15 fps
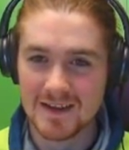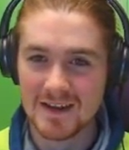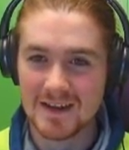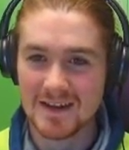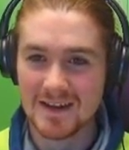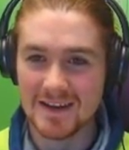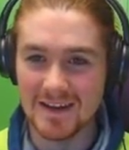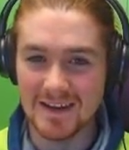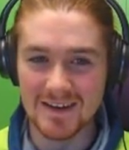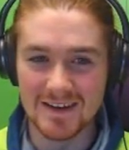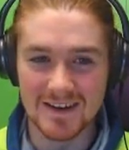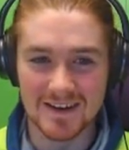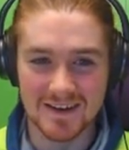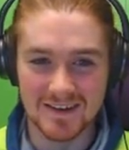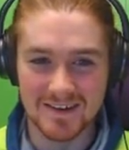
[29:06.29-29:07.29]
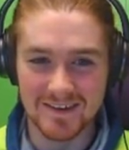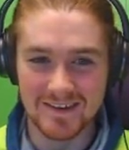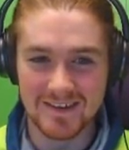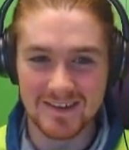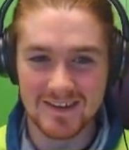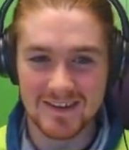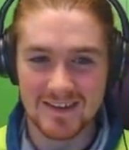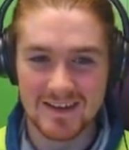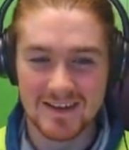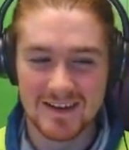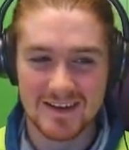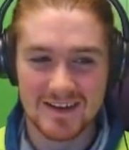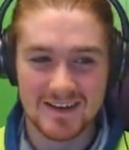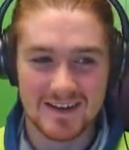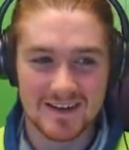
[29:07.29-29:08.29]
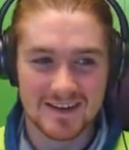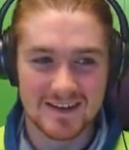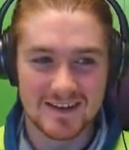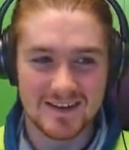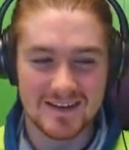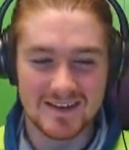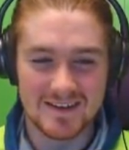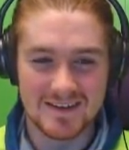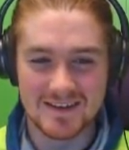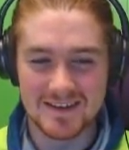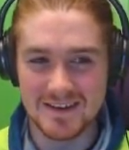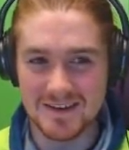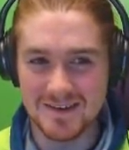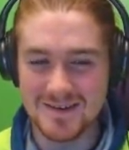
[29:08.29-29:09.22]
That is dirty crims. I like that.